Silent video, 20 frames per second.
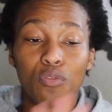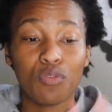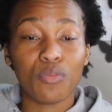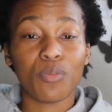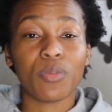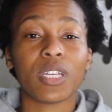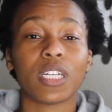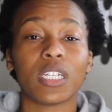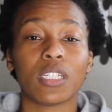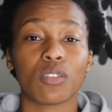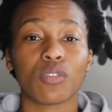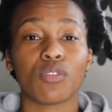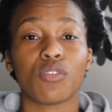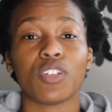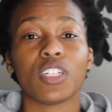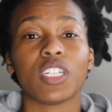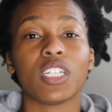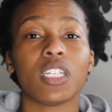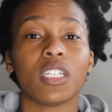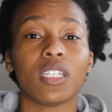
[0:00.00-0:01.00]
room that is
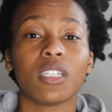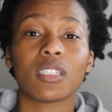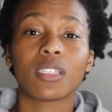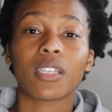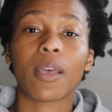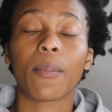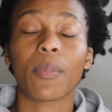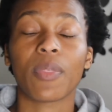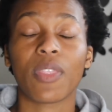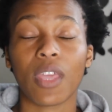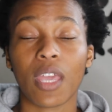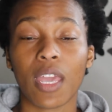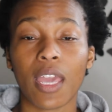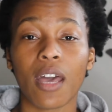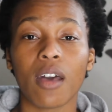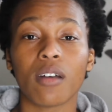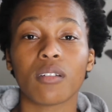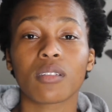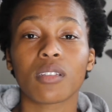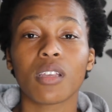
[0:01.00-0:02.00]
already something
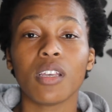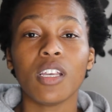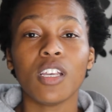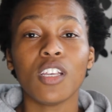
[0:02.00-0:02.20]
else.